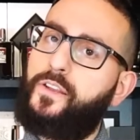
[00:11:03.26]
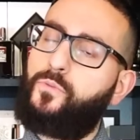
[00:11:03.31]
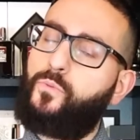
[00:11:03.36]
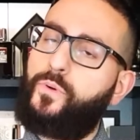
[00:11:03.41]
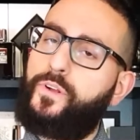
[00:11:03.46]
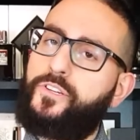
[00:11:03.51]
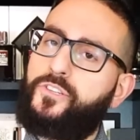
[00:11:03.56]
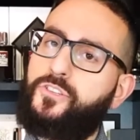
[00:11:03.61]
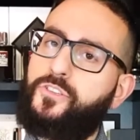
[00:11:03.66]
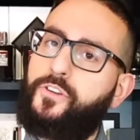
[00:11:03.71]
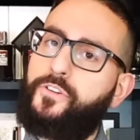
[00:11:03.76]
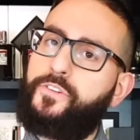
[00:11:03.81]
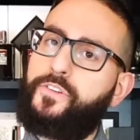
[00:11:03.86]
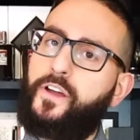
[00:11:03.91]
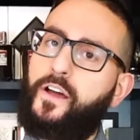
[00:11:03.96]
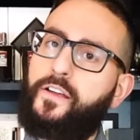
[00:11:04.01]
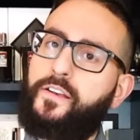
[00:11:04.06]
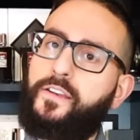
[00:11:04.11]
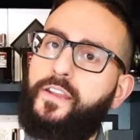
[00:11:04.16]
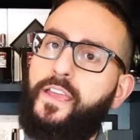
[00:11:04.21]
in which they're
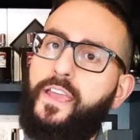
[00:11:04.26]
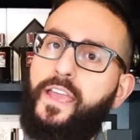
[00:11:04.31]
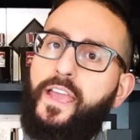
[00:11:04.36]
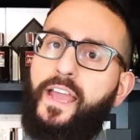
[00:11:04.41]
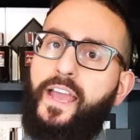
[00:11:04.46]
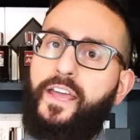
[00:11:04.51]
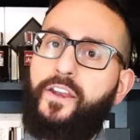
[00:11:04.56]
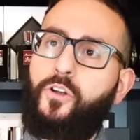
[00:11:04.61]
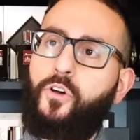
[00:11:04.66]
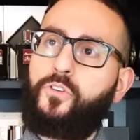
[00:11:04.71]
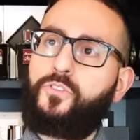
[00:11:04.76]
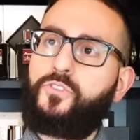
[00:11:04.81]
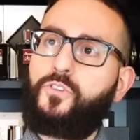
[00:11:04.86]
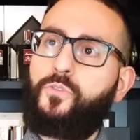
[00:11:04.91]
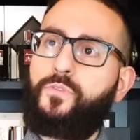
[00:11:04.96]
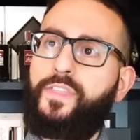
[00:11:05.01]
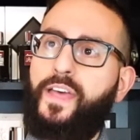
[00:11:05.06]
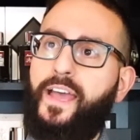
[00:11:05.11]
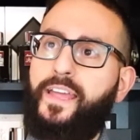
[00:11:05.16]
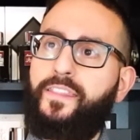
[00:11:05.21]
done, and also
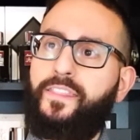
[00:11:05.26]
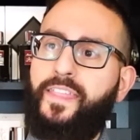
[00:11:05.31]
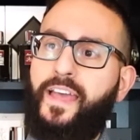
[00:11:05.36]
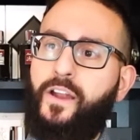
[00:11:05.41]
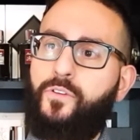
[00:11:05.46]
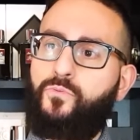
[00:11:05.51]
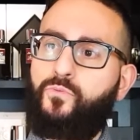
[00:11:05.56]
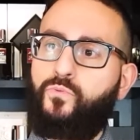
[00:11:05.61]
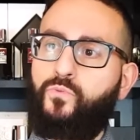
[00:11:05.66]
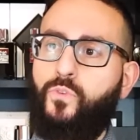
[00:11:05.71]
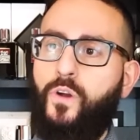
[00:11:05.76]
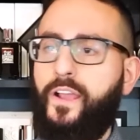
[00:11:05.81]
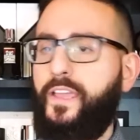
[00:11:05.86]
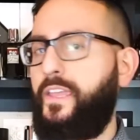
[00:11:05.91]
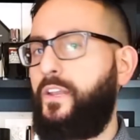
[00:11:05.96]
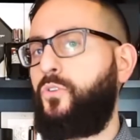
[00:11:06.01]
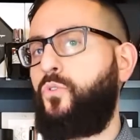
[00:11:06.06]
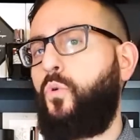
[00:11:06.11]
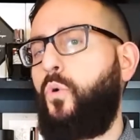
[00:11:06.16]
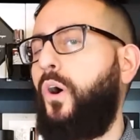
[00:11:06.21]
that
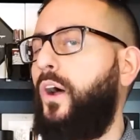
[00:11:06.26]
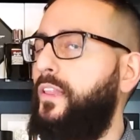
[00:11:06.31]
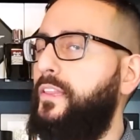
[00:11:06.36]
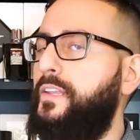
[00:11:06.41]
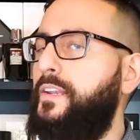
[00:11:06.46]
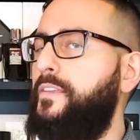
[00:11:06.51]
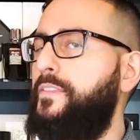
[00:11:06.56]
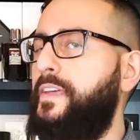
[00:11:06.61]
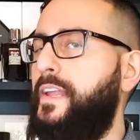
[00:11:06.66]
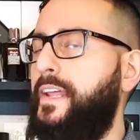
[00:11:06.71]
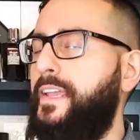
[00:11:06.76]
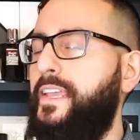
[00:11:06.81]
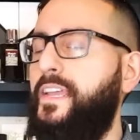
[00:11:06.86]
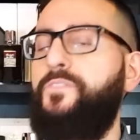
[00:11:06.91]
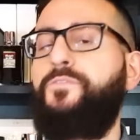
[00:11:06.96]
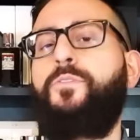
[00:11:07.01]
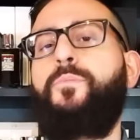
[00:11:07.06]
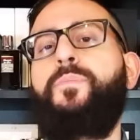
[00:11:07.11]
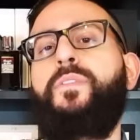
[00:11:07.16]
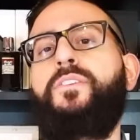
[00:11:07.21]
rugged quality that I
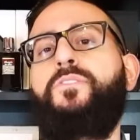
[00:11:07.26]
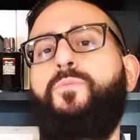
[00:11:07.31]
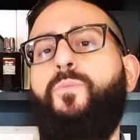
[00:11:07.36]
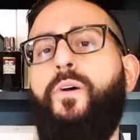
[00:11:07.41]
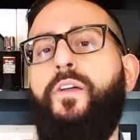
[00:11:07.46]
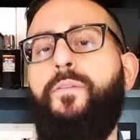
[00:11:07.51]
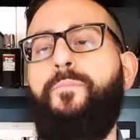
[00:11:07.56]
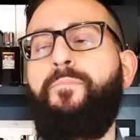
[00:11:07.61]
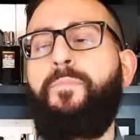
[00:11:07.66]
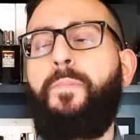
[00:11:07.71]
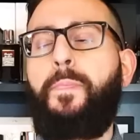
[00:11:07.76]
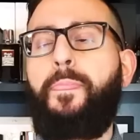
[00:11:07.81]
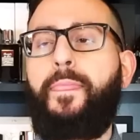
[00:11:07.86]
get from this one,